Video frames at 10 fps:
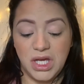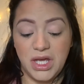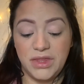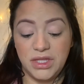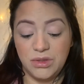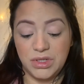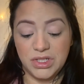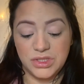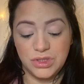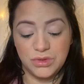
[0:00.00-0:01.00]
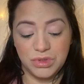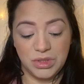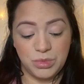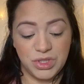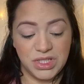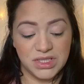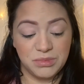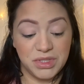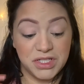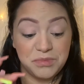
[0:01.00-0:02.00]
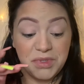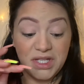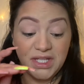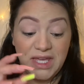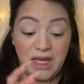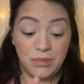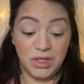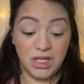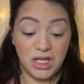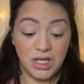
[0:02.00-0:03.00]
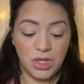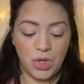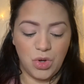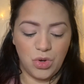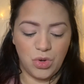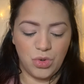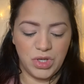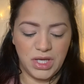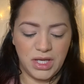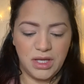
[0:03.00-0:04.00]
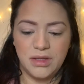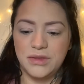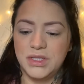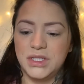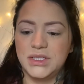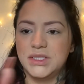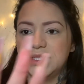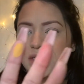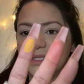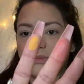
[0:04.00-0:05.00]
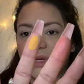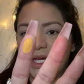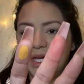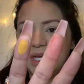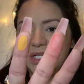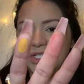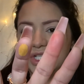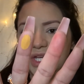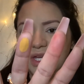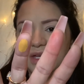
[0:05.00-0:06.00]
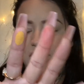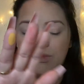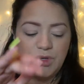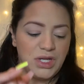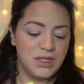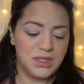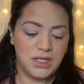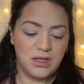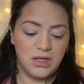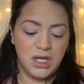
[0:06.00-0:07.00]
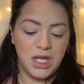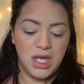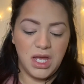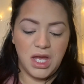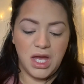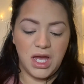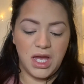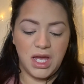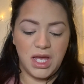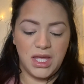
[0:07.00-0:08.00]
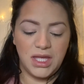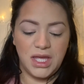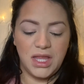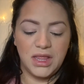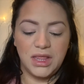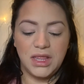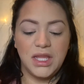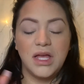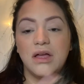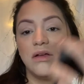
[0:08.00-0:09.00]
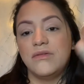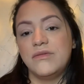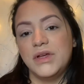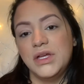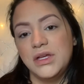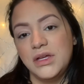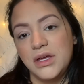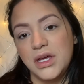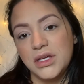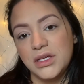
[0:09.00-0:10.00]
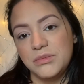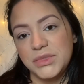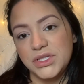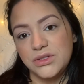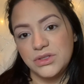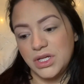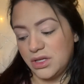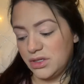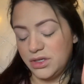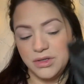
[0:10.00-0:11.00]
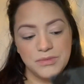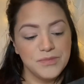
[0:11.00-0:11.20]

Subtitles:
I think it would actually look really pretty as a blush, but Camelot, oh yeah, this is my jam right there. I love a good mustard color.